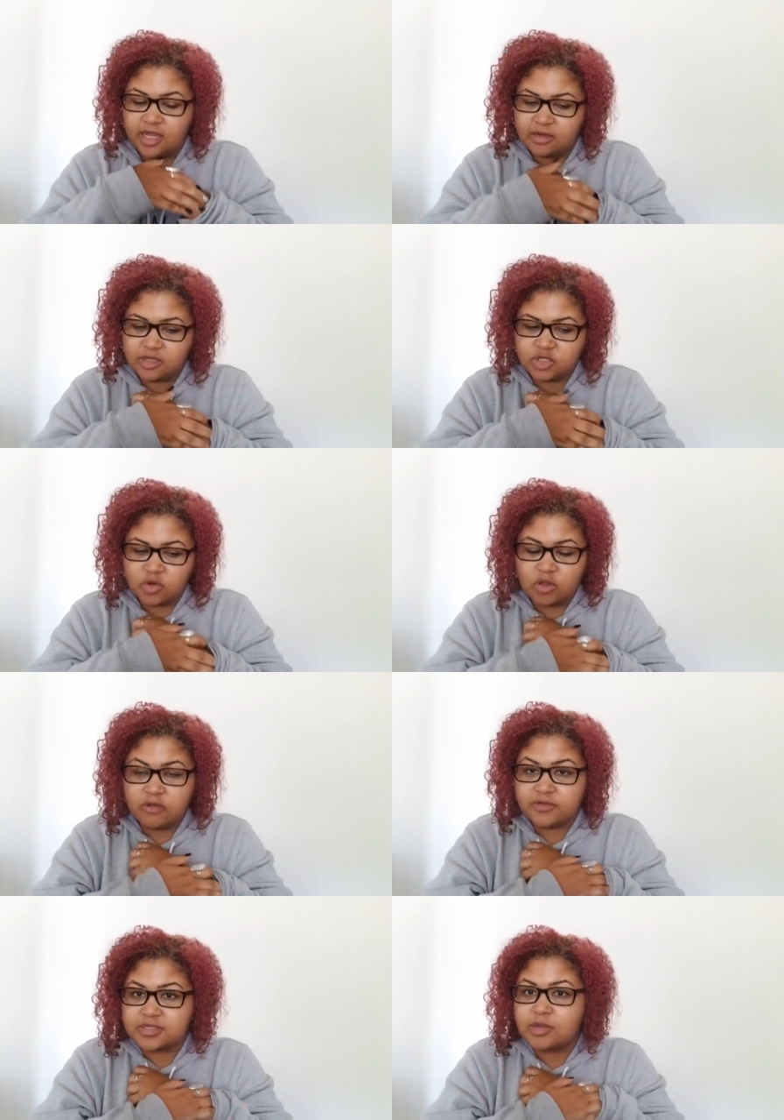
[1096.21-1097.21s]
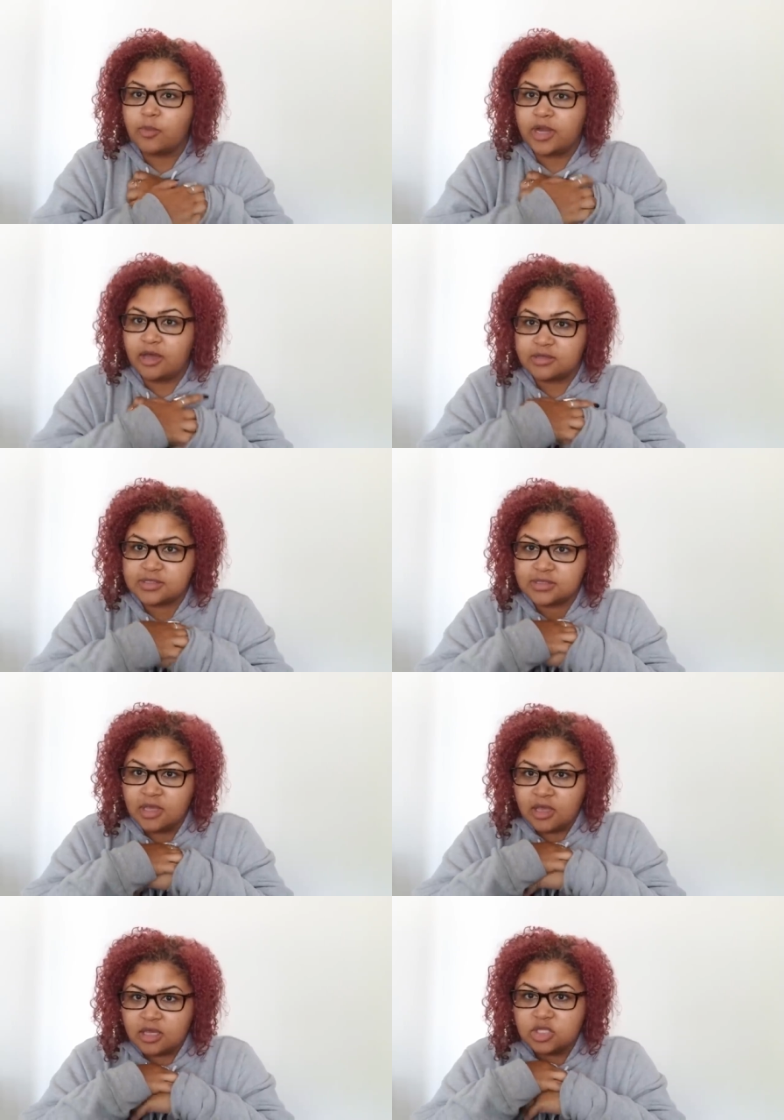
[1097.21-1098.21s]
and control over someone else
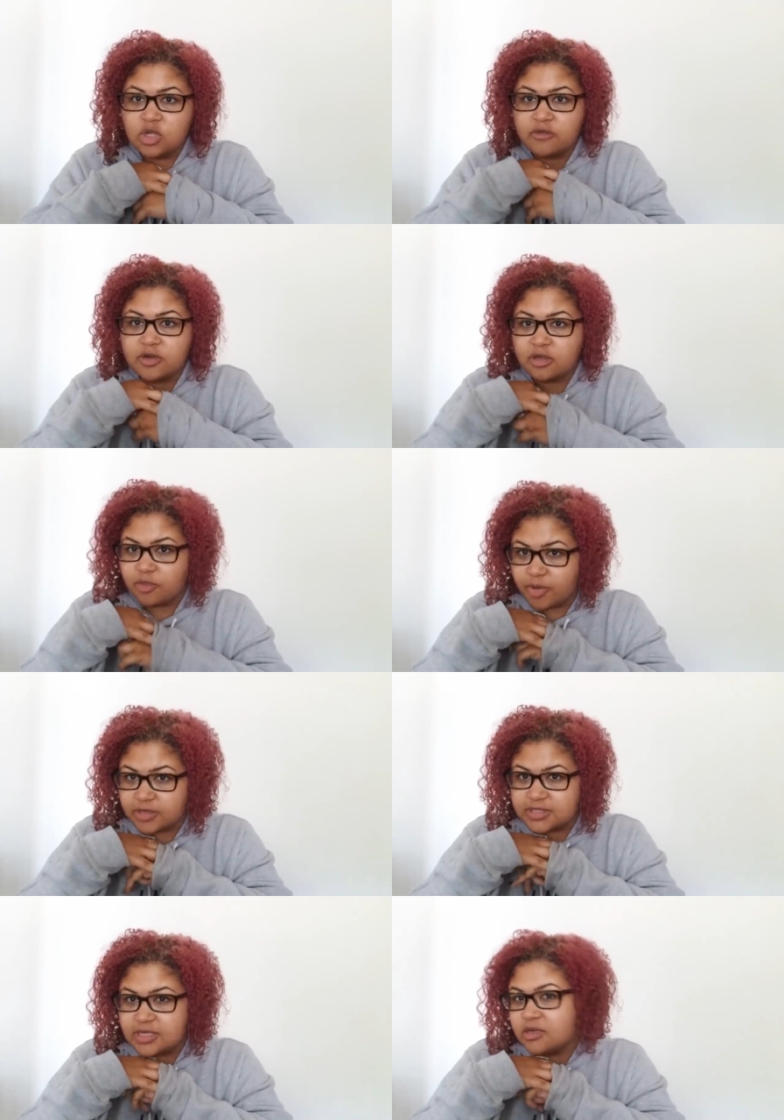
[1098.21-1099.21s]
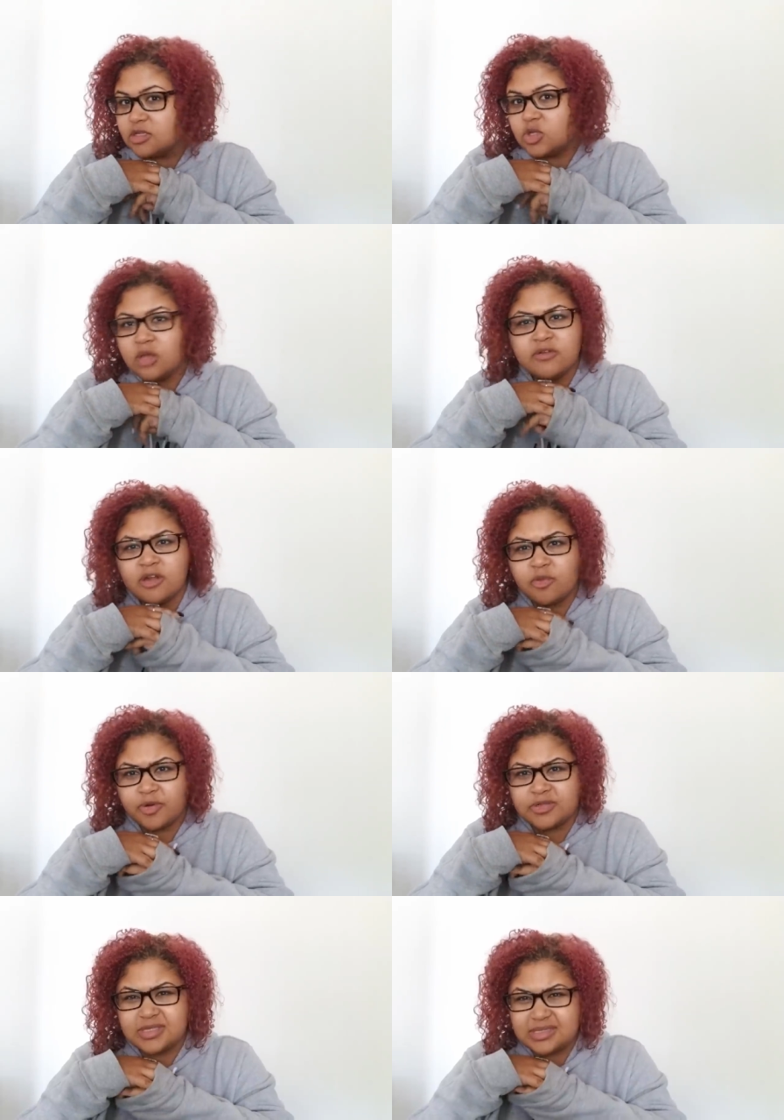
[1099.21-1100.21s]
control over another person, control over another
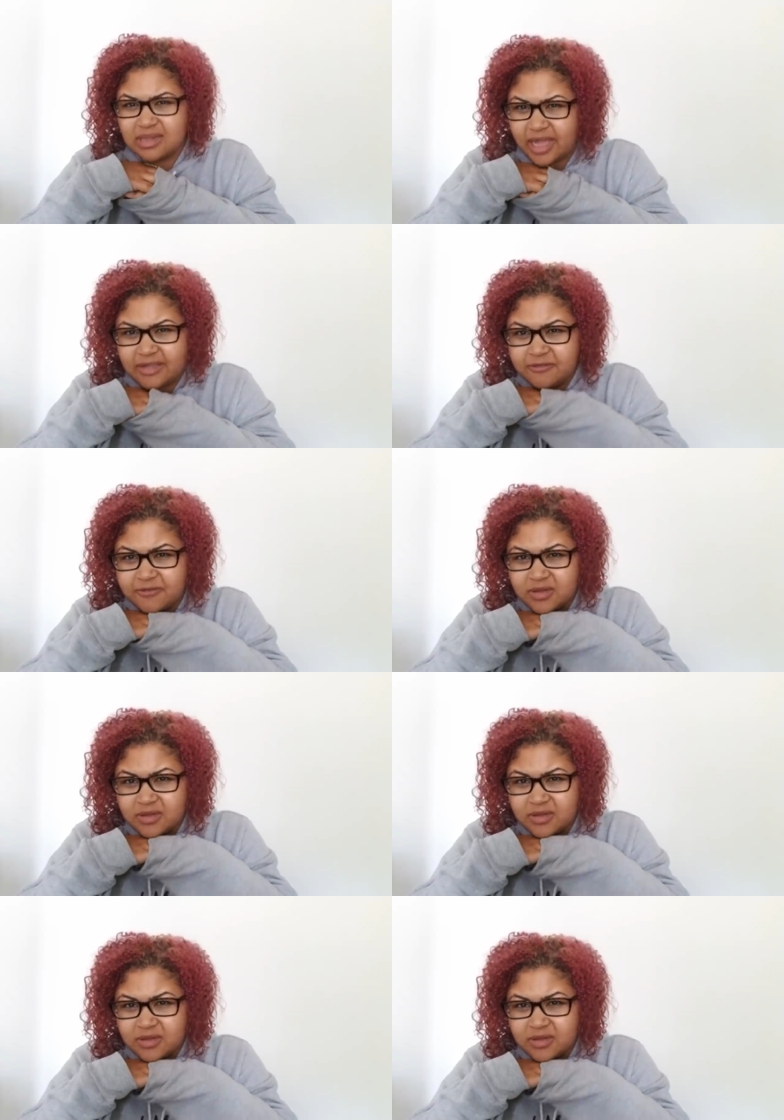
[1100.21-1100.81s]
person's life.